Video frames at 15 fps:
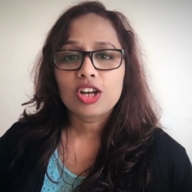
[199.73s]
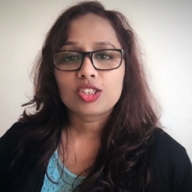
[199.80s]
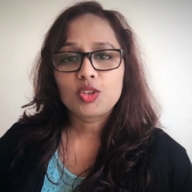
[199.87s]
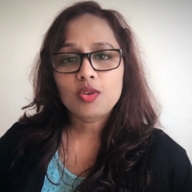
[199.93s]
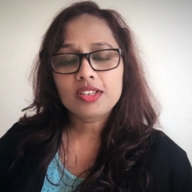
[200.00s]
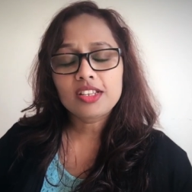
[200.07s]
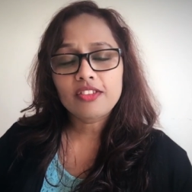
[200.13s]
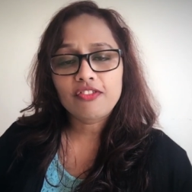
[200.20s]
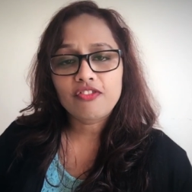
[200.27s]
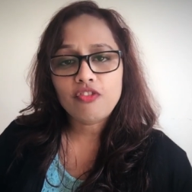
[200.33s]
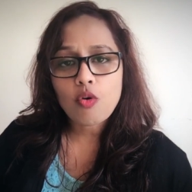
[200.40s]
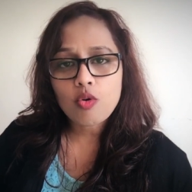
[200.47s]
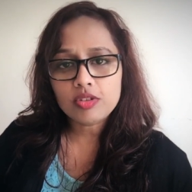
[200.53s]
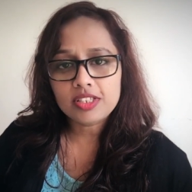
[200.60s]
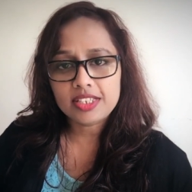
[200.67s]
Those are the
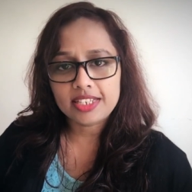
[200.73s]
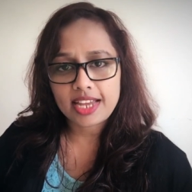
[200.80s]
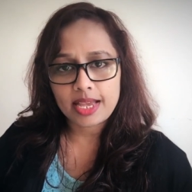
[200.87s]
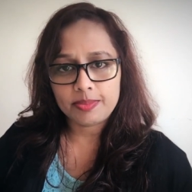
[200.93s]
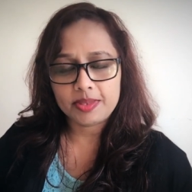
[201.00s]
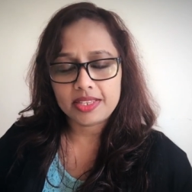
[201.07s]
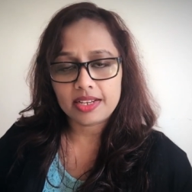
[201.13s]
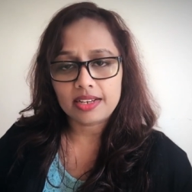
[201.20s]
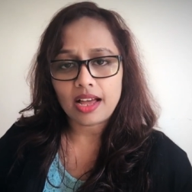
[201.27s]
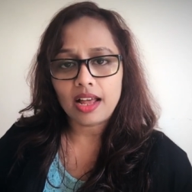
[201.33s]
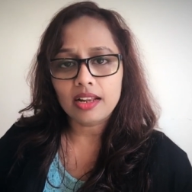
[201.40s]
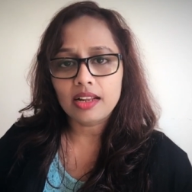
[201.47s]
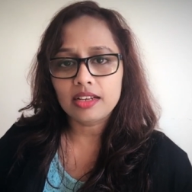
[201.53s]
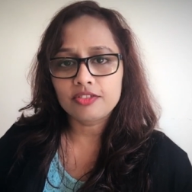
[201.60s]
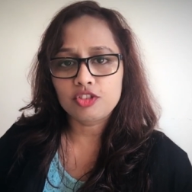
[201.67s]
four steps that
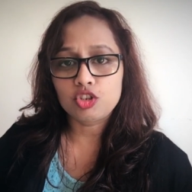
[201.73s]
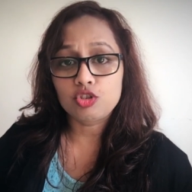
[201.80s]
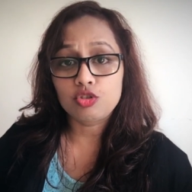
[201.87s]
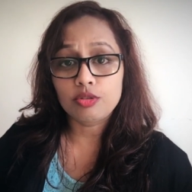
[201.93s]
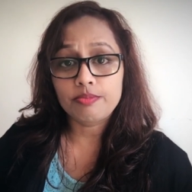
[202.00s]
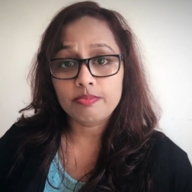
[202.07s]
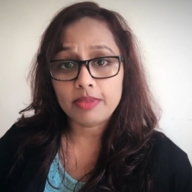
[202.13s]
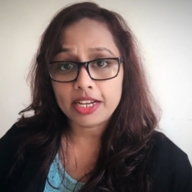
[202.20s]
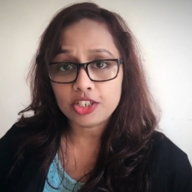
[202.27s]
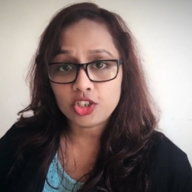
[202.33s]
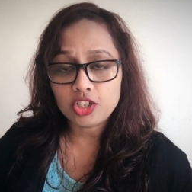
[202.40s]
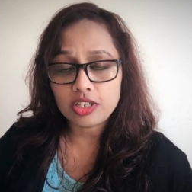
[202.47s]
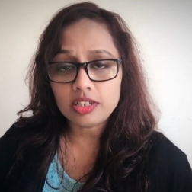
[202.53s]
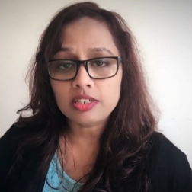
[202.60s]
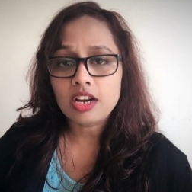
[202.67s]
allows you to
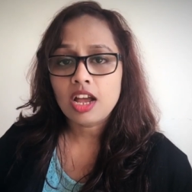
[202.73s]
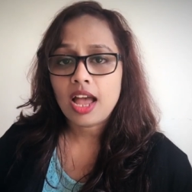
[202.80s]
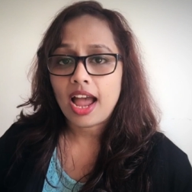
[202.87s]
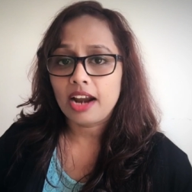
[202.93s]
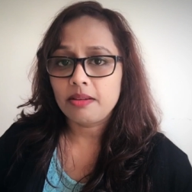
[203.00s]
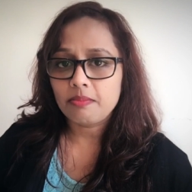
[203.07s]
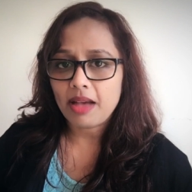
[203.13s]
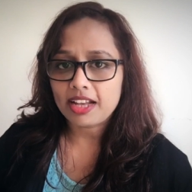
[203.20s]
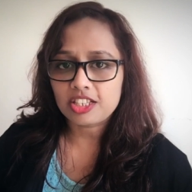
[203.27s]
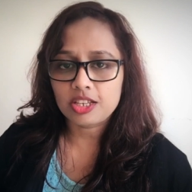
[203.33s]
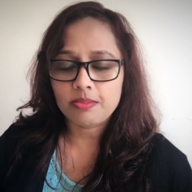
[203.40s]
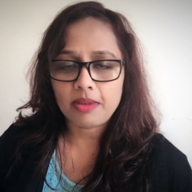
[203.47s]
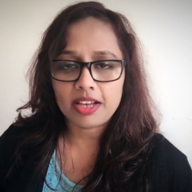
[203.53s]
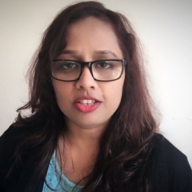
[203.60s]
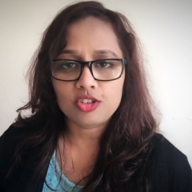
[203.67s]
measure and
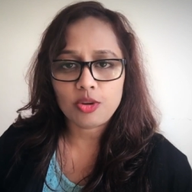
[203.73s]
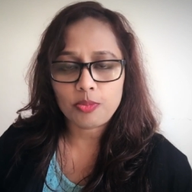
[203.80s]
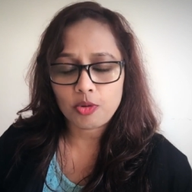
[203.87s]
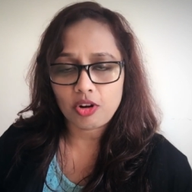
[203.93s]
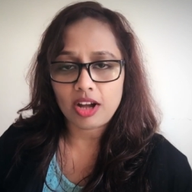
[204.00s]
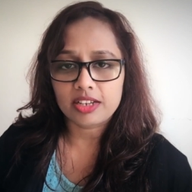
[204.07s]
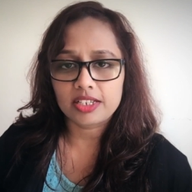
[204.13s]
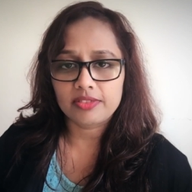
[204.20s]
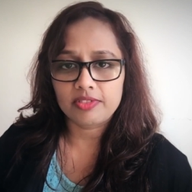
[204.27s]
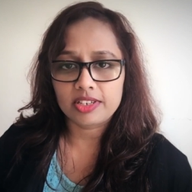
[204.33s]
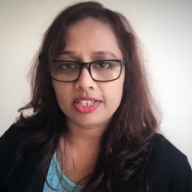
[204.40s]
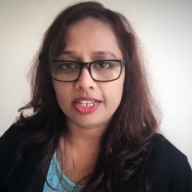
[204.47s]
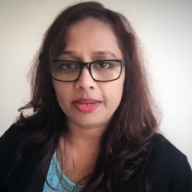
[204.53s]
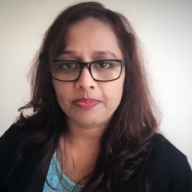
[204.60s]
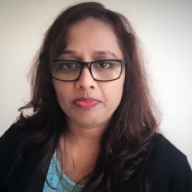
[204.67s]
maximize your
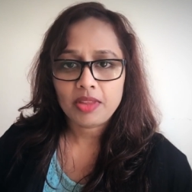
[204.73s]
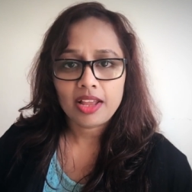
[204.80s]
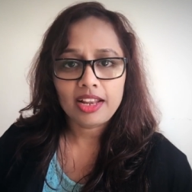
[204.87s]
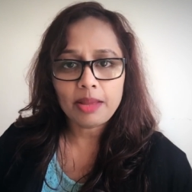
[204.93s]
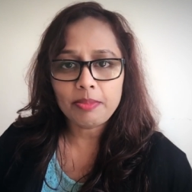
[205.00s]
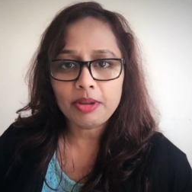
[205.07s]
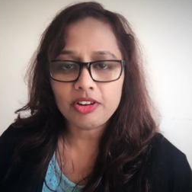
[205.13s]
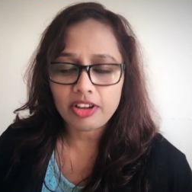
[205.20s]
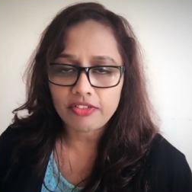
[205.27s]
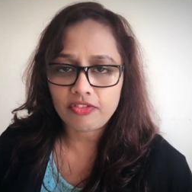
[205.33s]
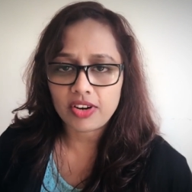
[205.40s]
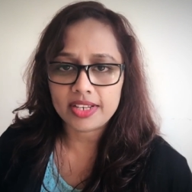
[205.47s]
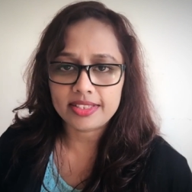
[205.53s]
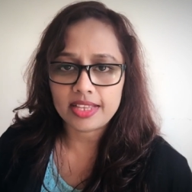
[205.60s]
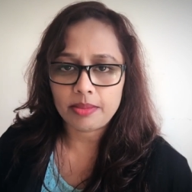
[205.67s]
productivity. Let me
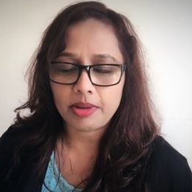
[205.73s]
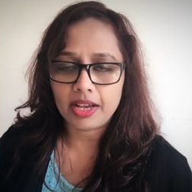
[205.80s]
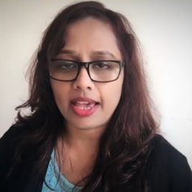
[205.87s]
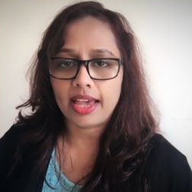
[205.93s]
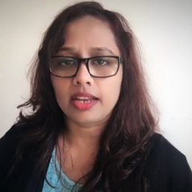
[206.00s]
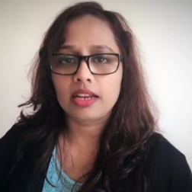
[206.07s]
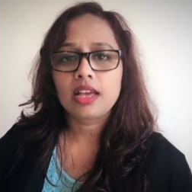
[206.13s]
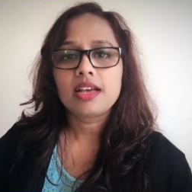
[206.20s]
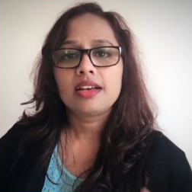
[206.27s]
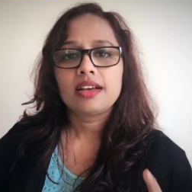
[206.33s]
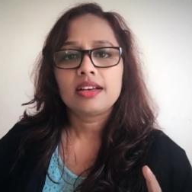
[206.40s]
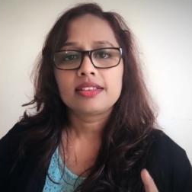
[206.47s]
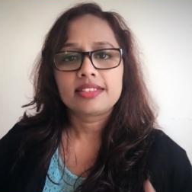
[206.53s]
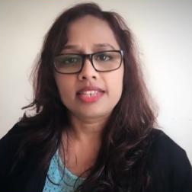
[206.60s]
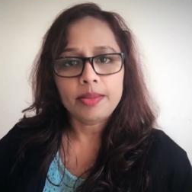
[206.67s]
rephrase them again.
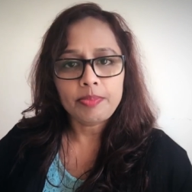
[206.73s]
Step